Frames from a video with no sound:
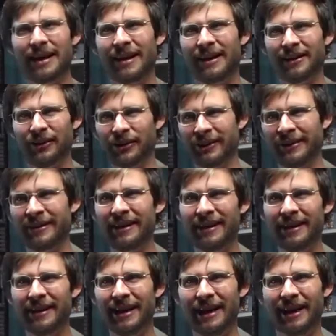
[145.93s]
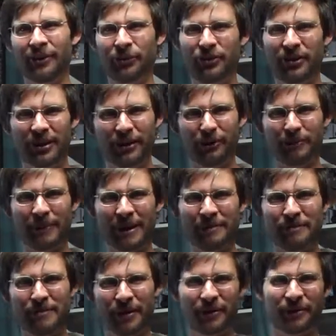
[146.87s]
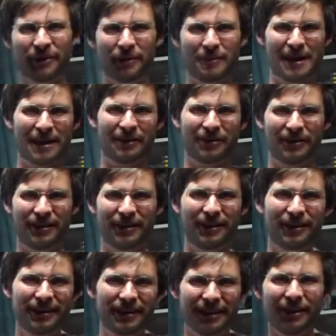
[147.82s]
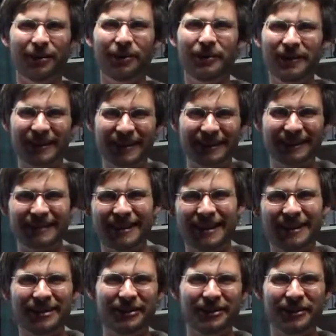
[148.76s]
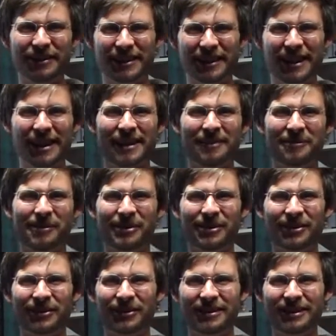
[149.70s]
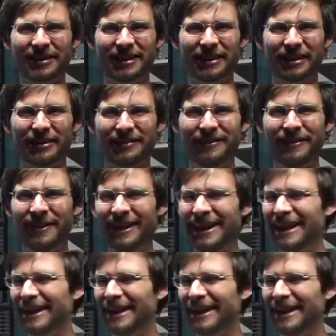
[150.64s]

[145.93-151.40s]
I'll tell my mother about, things that I do in the game, where all the stuff.